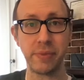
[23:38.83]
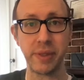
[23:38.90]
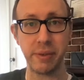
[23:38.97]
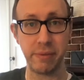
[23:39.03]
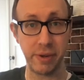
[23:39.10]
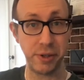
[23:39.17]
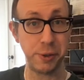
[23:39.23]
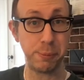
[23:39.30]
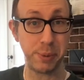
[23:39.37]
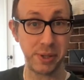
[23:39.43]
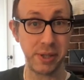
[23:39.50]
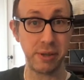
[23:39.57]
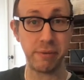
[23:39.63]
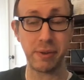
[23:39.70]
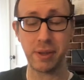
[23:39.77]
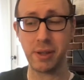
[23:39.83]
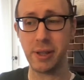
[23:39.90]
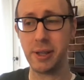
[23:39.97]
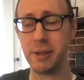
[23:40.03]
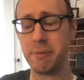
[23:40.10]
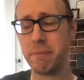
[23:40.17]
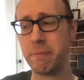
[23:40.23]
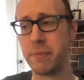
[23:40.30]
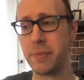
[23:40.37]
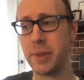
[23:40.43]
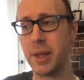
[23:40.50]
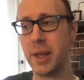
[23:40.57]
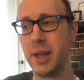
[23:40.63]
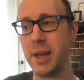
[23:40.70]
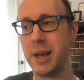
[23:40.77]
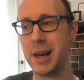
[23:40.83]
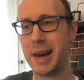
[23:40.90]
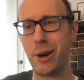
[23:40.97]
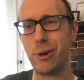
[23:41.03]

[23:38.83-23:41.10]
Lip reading: very specifically, I